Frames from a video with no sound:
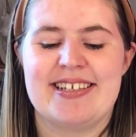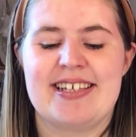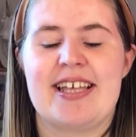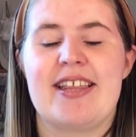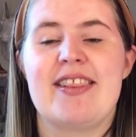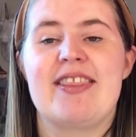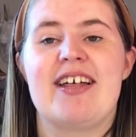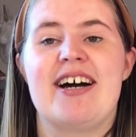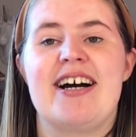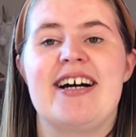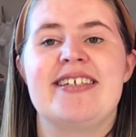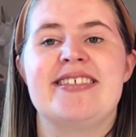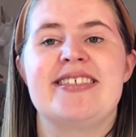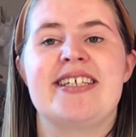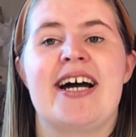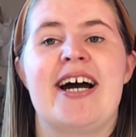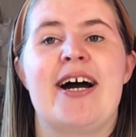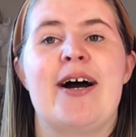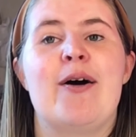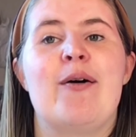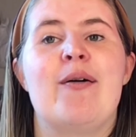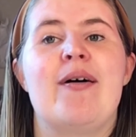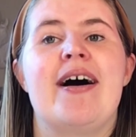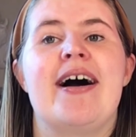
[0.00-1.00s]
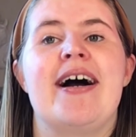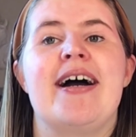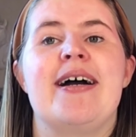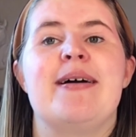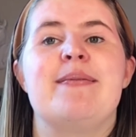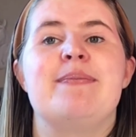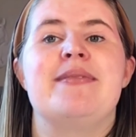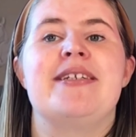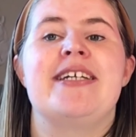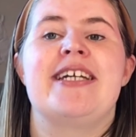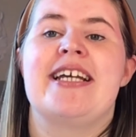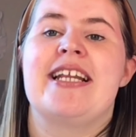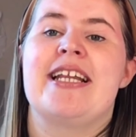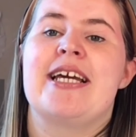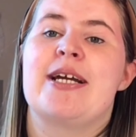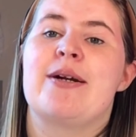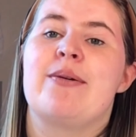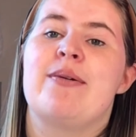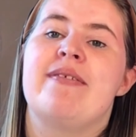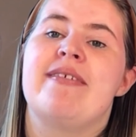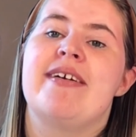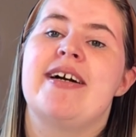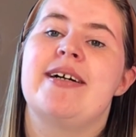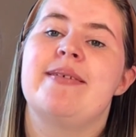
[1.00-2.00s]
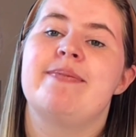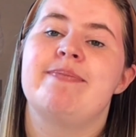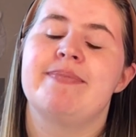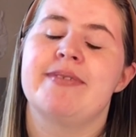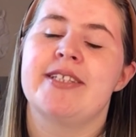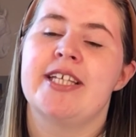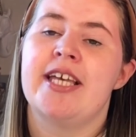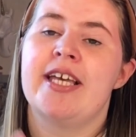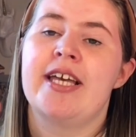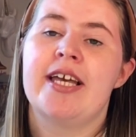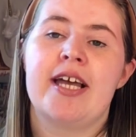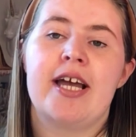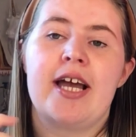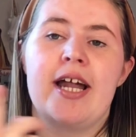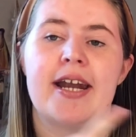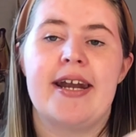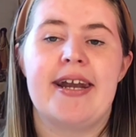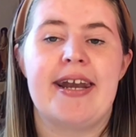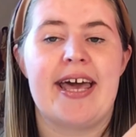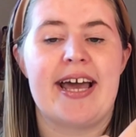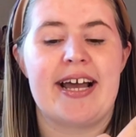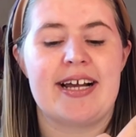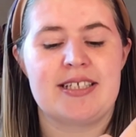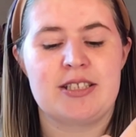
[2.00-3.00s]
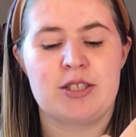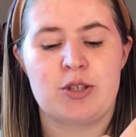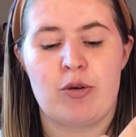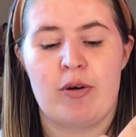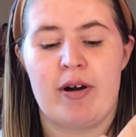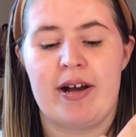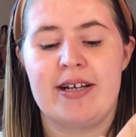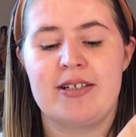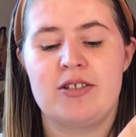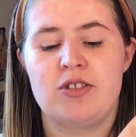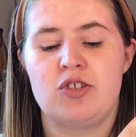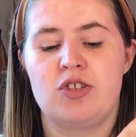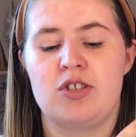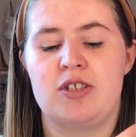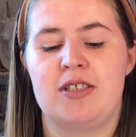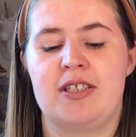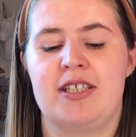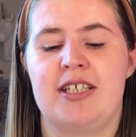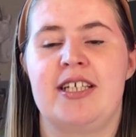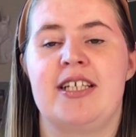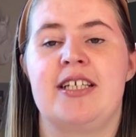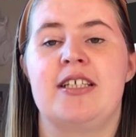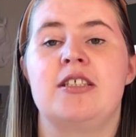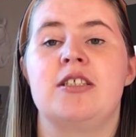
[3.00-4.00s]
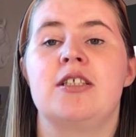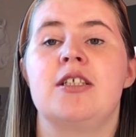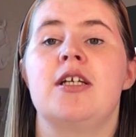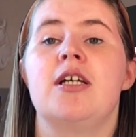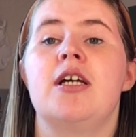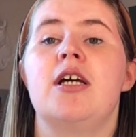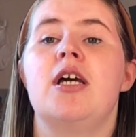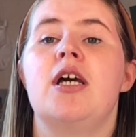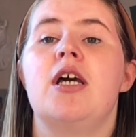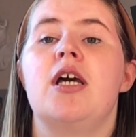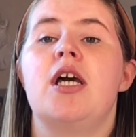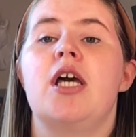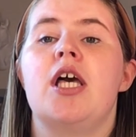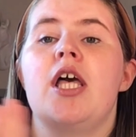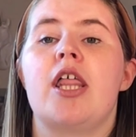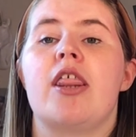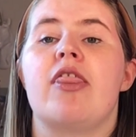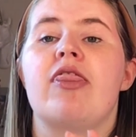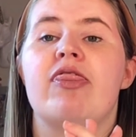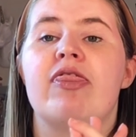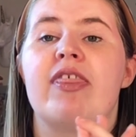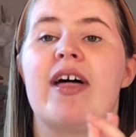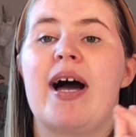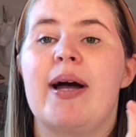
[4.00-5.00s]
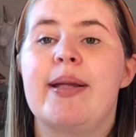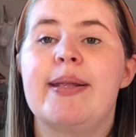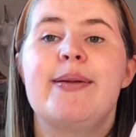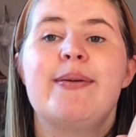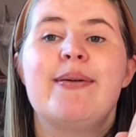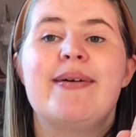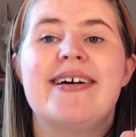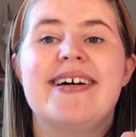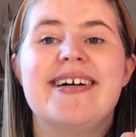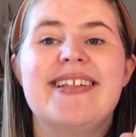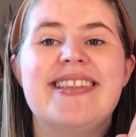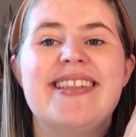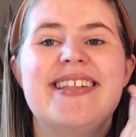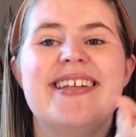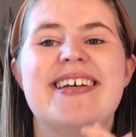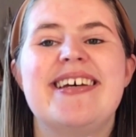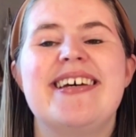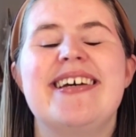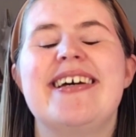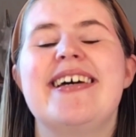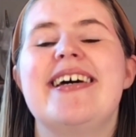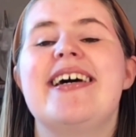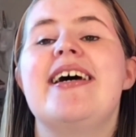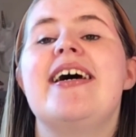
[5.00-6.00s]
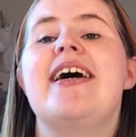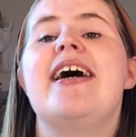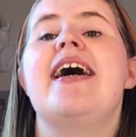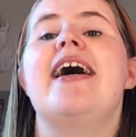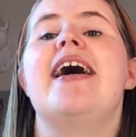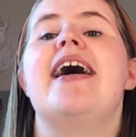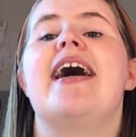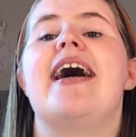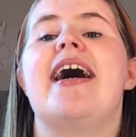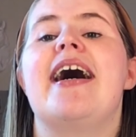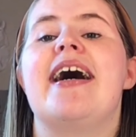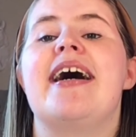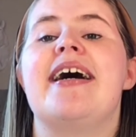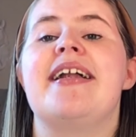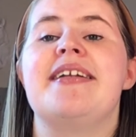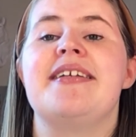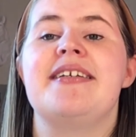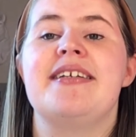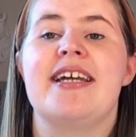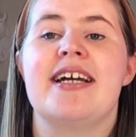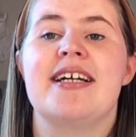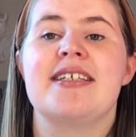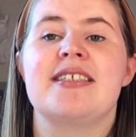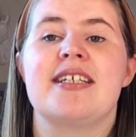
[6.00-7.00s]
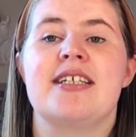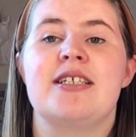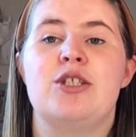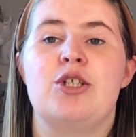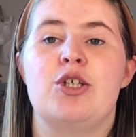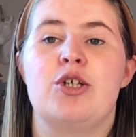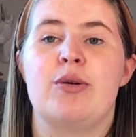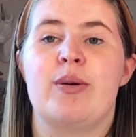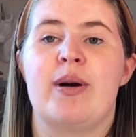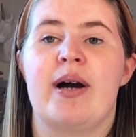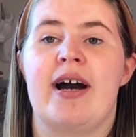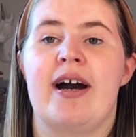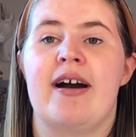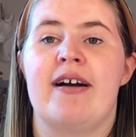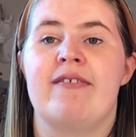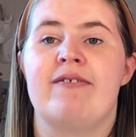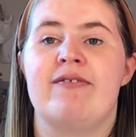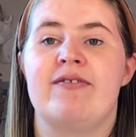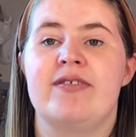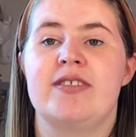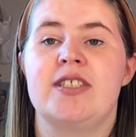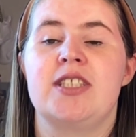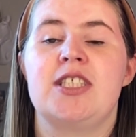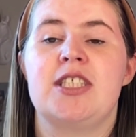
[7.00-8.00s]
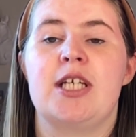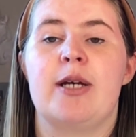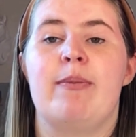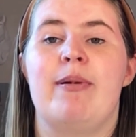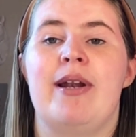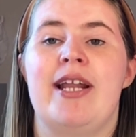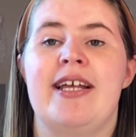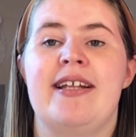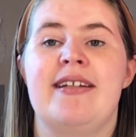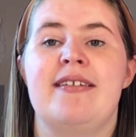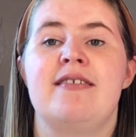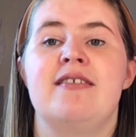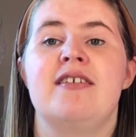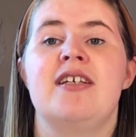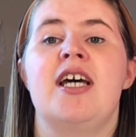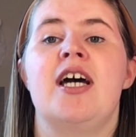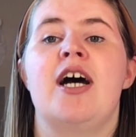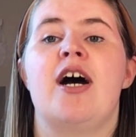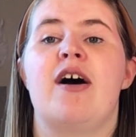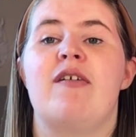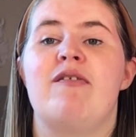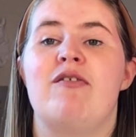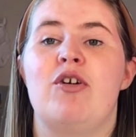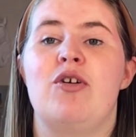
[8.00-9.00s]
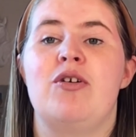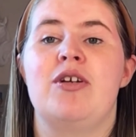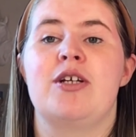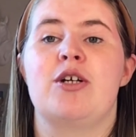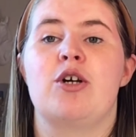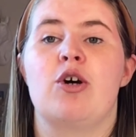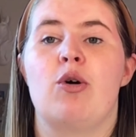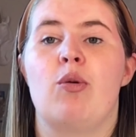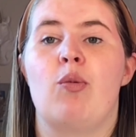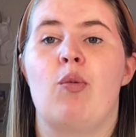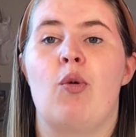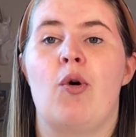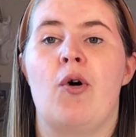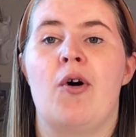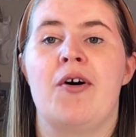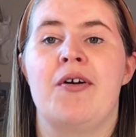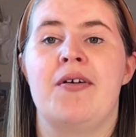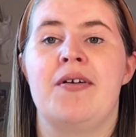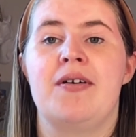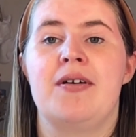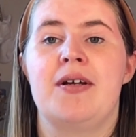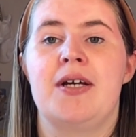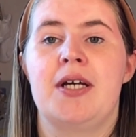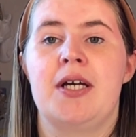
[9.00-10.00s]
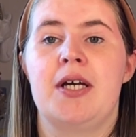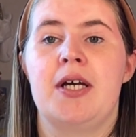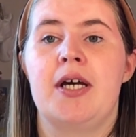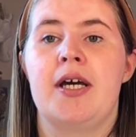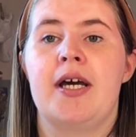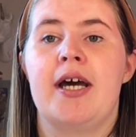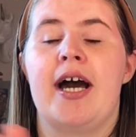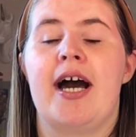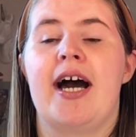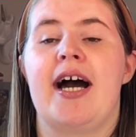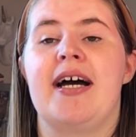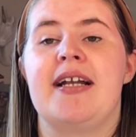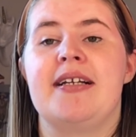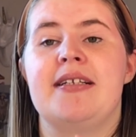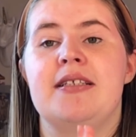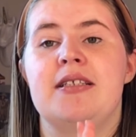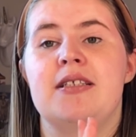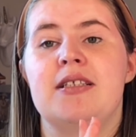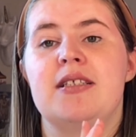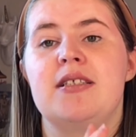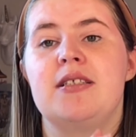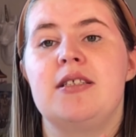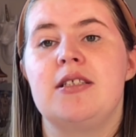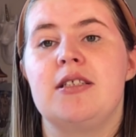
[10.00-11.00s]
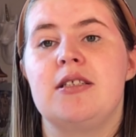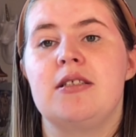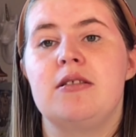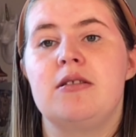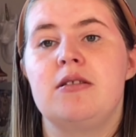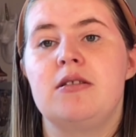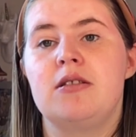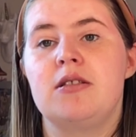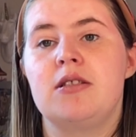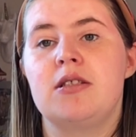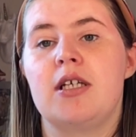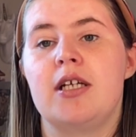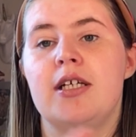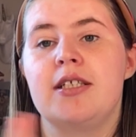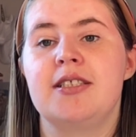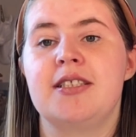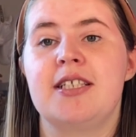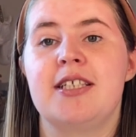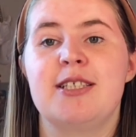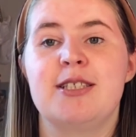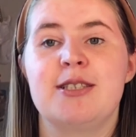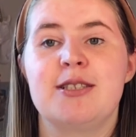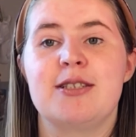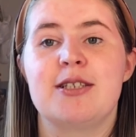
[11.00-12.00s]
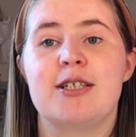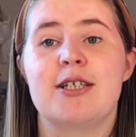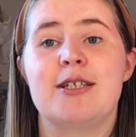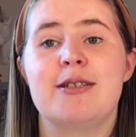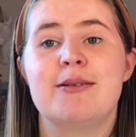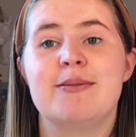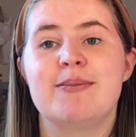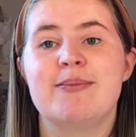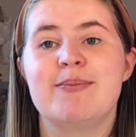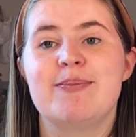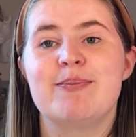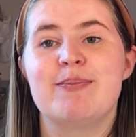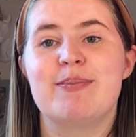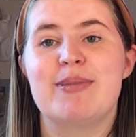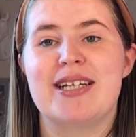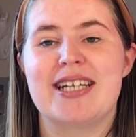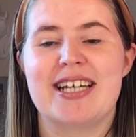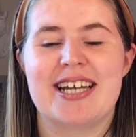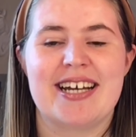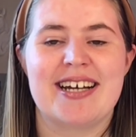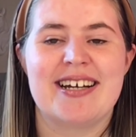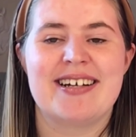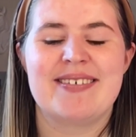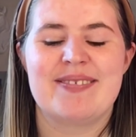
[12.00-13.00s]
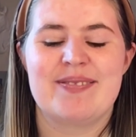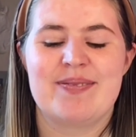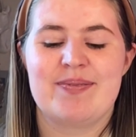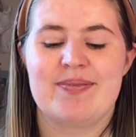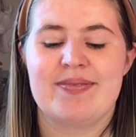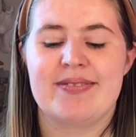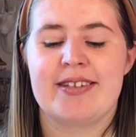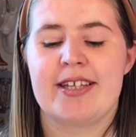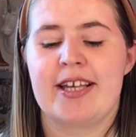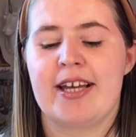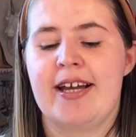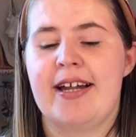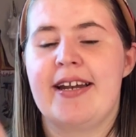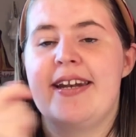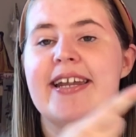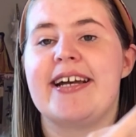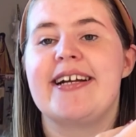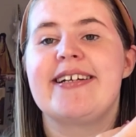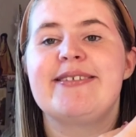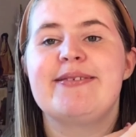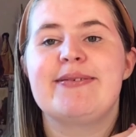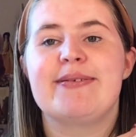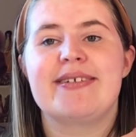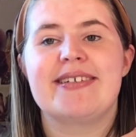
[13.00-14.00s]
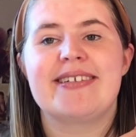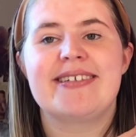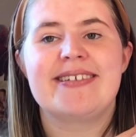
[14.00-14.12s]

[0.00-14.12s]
that is how I am dealing with it. Next question is that one. And yes, I do have siblings. I've only got one and it's a sister. But yeah, next one.